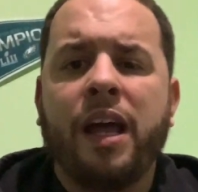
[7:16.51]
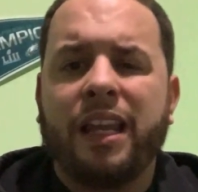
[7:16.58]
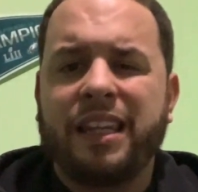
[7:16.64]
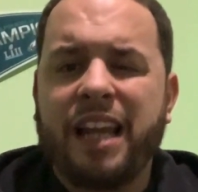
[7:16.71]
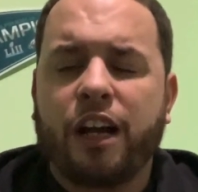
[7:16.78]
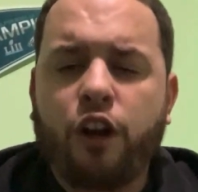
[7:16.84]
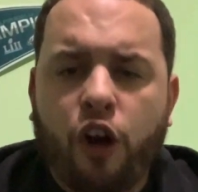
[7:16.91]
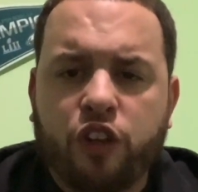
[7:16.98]

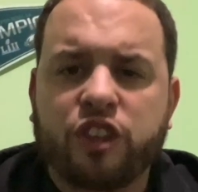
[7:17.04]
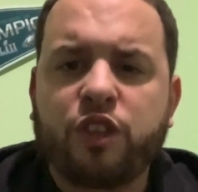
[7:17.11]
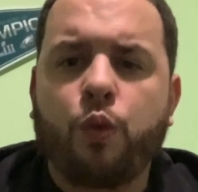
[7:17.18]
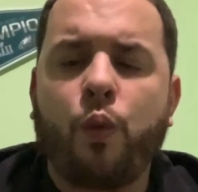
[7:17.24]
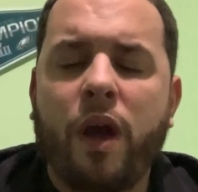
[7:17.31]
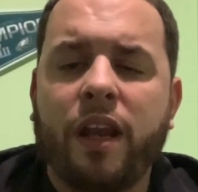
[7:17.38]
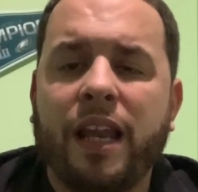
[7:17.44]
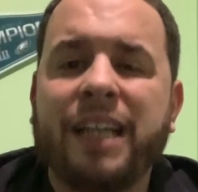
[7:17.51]
Let Carson
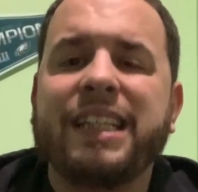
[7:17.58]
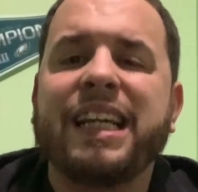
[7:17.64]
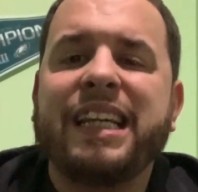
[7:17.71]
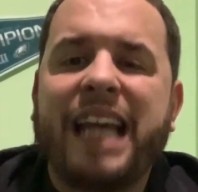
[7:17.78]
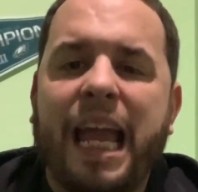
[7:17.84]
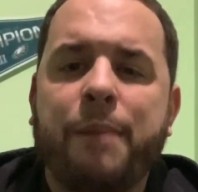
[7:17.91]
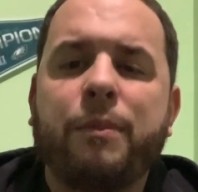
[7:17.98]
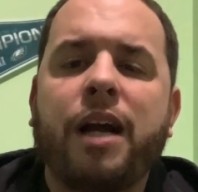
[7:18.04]
Wentz, let the
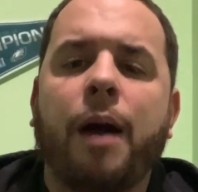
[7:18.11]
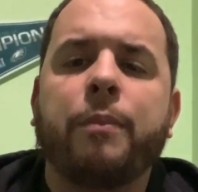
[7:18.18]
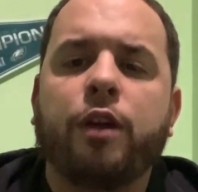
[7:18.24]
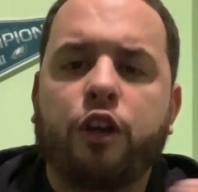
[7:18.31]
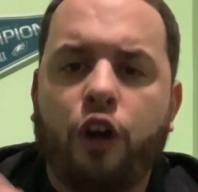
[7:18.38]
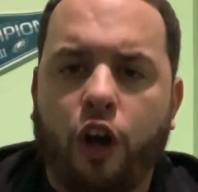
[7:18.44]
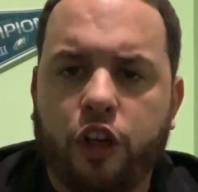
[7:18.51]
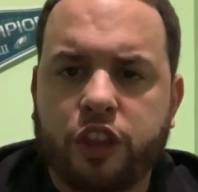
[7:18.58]
game come to
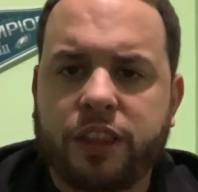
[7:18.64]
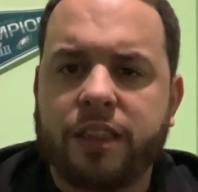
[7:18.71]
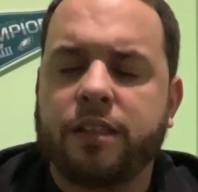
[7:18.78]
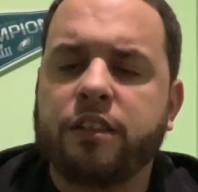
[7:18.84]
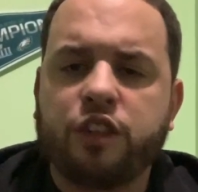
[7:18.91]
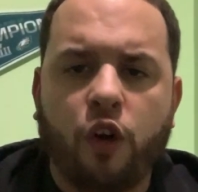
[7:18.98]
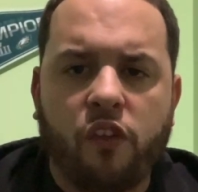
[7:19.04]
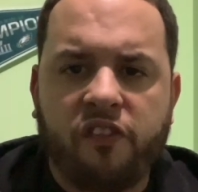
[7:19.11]
Carson.
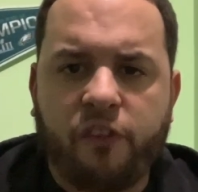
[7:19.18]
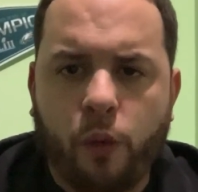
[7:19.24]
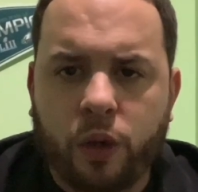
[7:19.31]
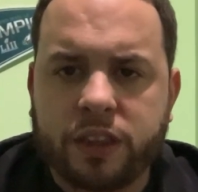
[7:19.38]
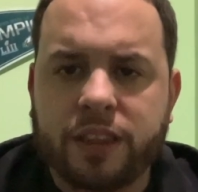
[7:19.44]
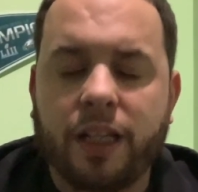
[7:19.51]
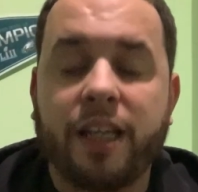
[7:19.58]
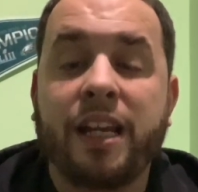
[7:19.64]
Don't
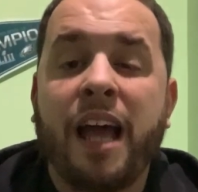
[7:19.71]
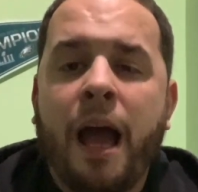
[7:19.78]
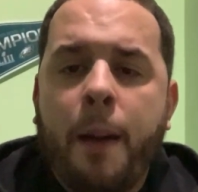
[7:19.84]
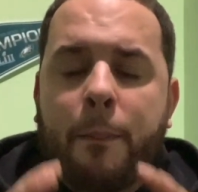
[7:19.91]
force nothing.